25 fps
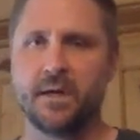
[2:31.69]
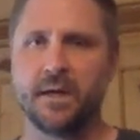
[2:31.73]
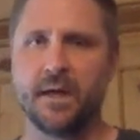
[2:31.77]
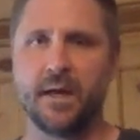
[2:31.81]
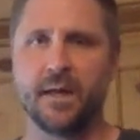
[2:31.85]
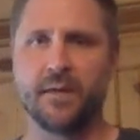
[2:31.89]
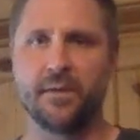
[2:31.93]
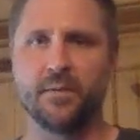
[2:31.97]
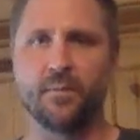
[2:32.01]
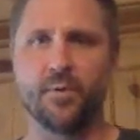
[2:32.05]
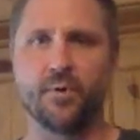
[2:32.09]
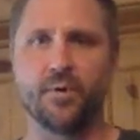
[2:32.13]

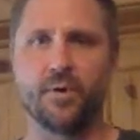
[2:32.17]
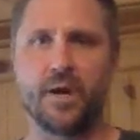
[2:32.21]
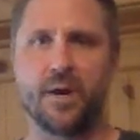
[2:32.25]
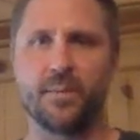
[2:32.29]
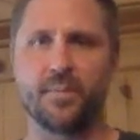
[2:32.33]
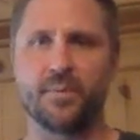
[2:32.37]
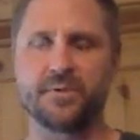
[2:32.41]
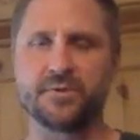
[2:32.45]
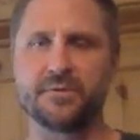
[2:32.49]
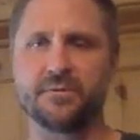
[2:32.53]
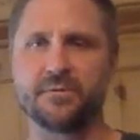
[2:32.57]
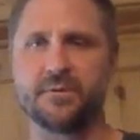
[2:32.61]
and the more
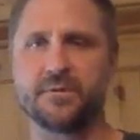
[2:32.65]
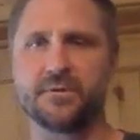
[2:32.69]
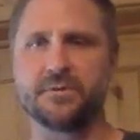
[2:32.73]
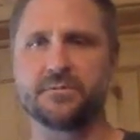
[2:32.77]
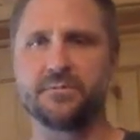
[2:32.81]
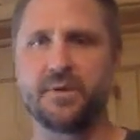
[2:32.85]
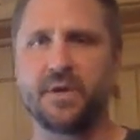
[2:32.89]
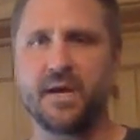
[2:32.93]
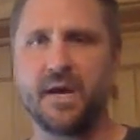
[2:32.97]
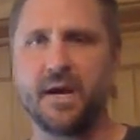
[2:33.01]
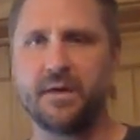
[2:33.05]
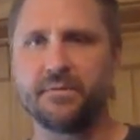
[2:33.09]

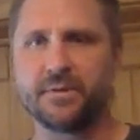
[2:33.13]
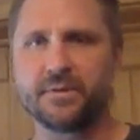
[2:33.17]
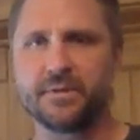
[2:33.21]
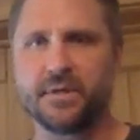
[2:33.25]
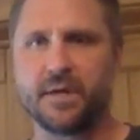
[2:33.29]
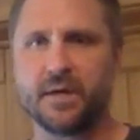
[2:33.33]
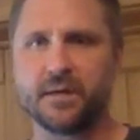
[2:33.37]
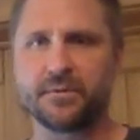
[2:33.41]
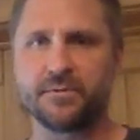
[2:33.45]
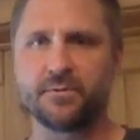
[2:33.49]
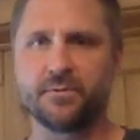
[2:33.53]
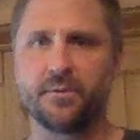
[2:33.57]
opportunities we have to
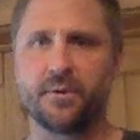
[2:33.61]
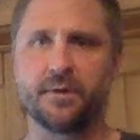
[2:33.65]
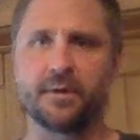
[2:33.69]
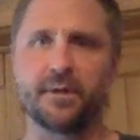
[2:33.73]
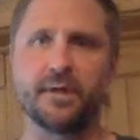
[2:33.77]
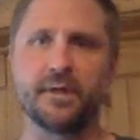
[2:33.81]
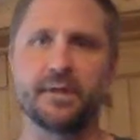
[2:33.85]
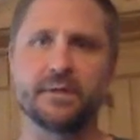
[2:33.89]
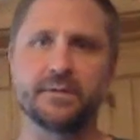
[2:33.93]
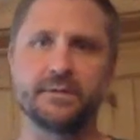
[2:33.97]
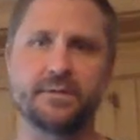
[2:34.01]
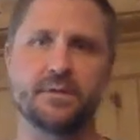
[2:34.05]
talk to our
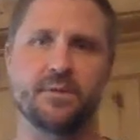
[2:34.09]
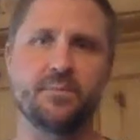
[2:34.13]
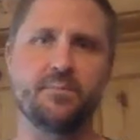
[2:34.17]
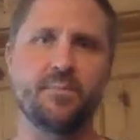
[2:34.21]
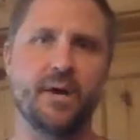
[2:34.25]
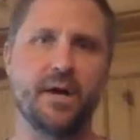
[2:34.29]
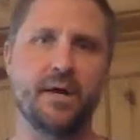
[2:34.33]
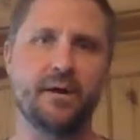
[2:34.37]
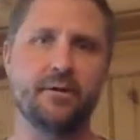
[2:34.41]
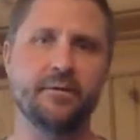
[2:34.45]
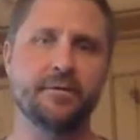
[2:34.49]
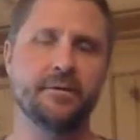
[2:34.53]
kids, the
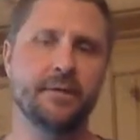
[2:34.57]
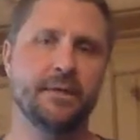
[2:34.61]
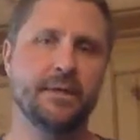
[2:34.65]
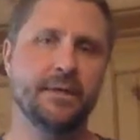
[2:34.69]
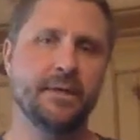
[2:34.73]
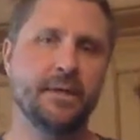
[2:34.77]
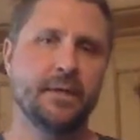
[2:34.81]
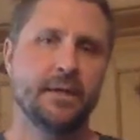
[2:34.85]
better.